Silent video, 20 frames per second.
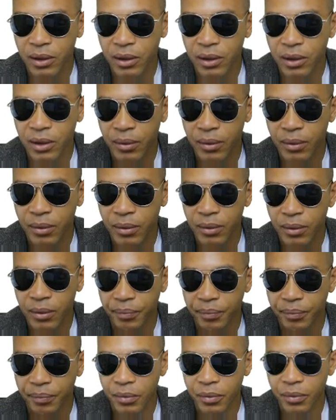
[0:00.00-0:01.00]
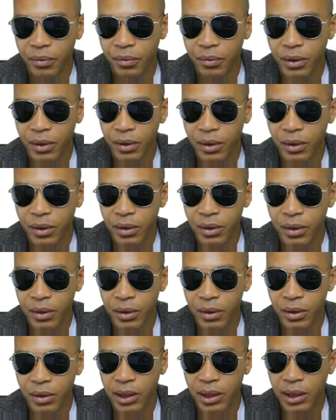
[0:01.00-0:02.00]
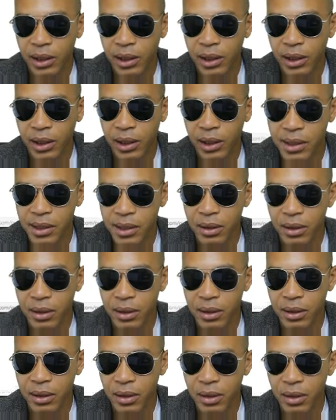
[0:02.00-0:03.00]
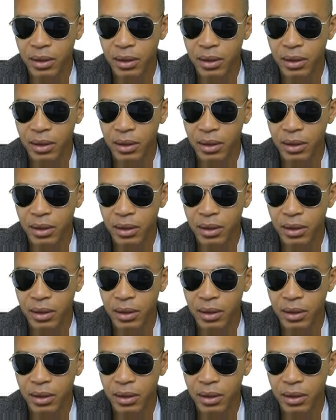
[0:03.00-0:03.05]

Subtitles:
9/10, 10.